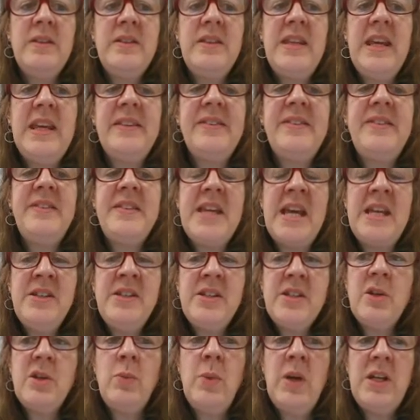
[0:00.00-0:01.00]
The
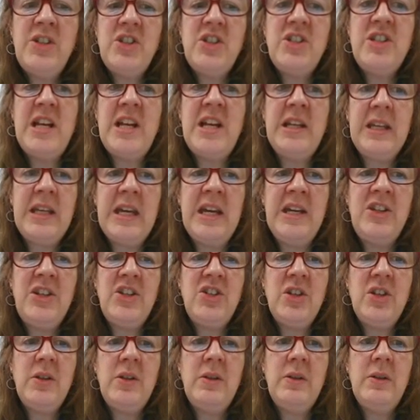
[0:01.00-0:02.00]
extent to which
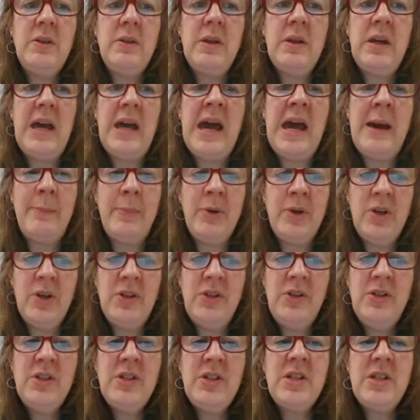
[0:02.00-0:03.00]
delegation
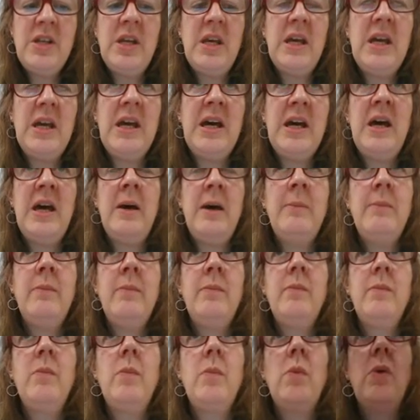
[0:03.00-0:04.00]
happened
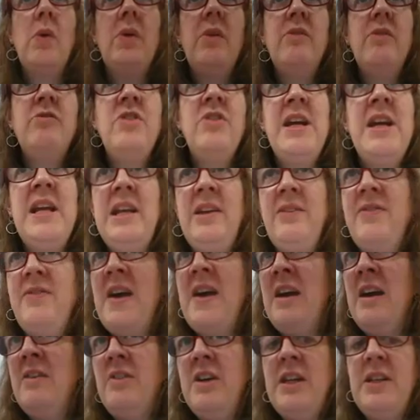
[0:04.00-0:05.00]
really
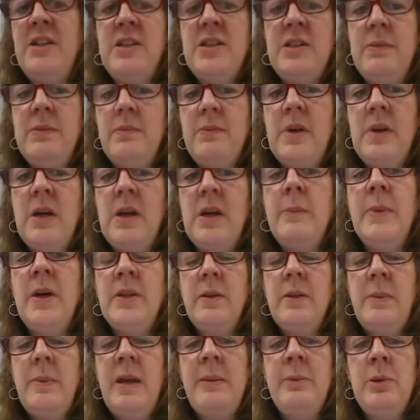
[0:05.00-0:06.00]
varied
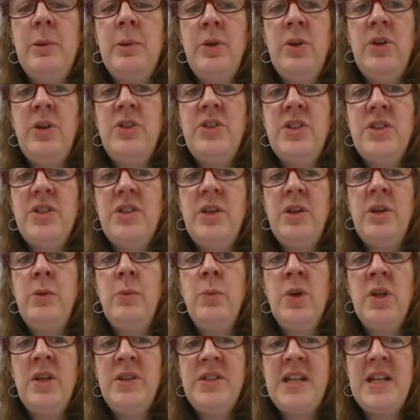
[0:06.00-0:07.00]
among the people who
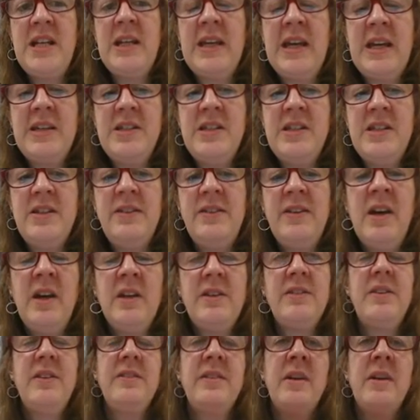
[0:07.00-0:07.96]
were delegating design. So